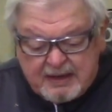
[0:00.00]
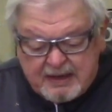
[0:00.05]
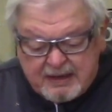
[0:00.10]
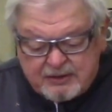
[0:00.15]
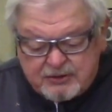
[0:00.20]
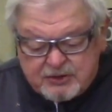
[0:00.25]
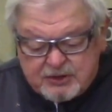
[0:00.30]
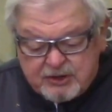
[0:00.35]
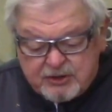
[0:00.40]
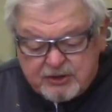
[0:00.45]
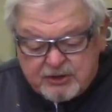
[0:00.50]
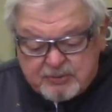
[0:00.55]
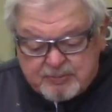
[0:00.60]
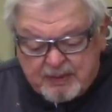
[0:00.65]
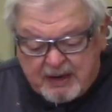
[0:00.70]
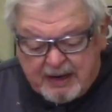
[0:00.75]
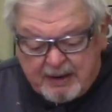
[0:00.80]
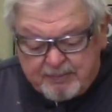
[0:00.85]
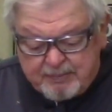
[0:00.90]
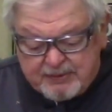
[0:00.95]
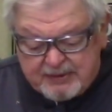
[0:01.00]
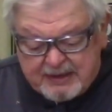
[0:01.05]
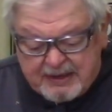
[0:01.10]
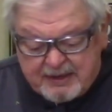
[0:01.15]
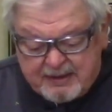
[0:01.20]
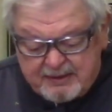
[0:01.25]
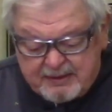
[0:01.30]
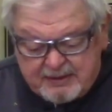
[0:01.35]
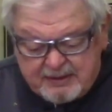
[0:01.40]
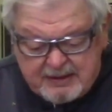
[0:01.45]
still a spot, but
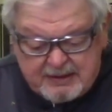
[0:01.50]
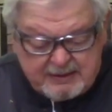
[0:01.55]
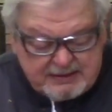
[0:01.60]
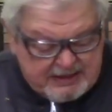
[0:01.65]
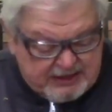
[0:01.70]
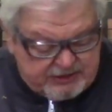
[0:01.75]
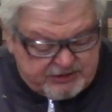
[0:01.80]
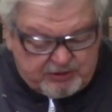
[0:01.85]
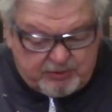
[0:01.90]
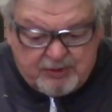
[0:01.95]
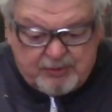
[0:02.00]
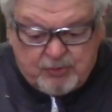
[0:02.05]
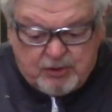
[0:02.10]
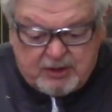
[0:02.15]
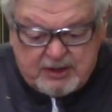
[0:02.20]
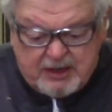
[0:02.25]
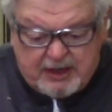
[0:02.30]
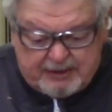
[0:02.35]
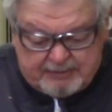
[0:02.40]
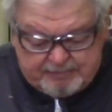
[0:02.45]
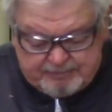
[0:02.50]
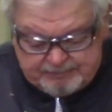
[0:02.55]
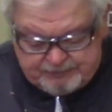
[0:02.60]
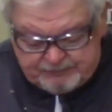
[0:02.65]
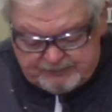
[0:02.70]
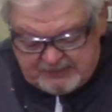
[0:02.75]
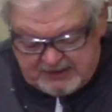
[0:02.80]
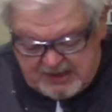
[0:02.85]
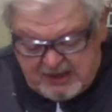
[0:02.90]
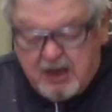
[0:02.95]
that, I'll catch it. One more cut.
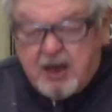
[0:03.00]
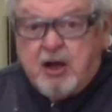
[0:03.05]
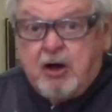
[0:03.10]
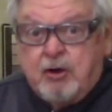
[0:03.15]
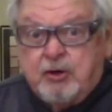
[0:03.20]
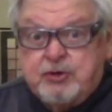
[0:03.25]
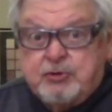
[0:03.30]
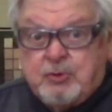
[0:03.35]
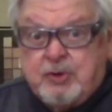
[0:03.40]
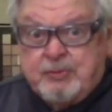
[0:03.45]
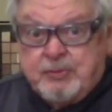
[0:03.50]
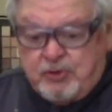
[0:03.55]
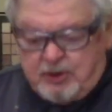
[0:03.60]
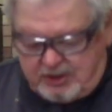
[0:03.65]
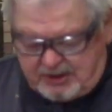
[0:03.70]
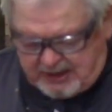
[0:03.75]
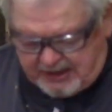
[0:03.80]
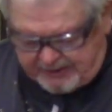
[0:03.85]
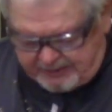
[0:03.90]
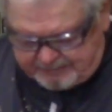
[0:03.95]
Always one more cut.